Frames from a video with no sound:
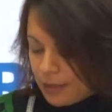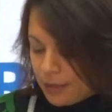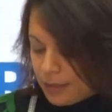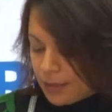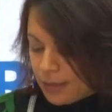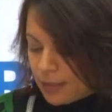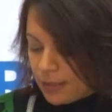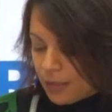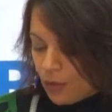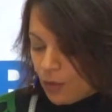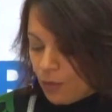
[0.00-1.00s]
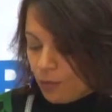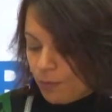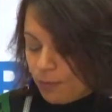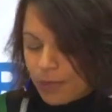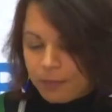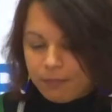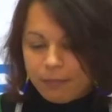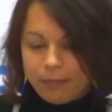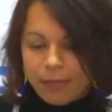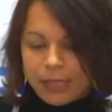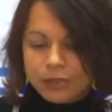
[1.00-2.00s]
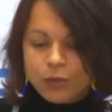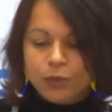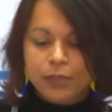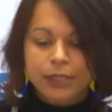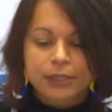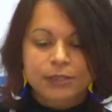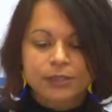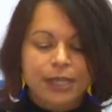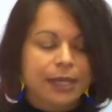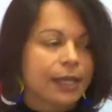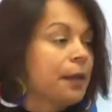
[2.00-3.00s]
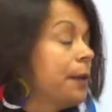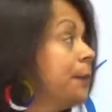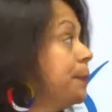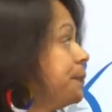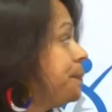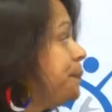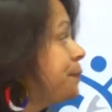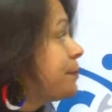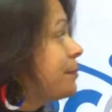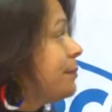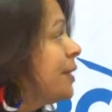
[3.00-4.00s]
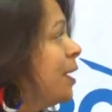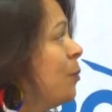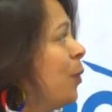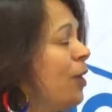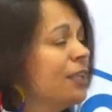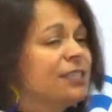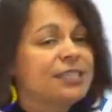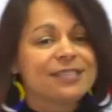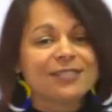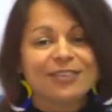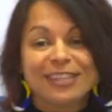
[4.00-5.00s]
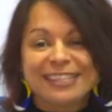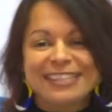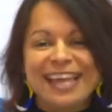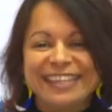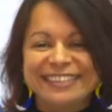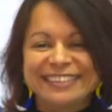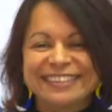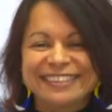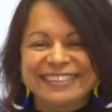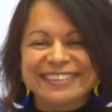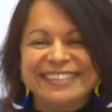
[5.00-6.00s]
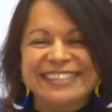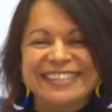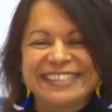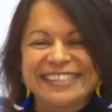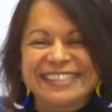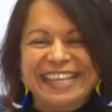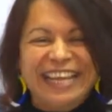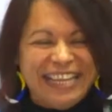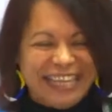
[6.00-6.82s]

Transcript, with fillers: so, my talk here today, um, apologies for the title, it's,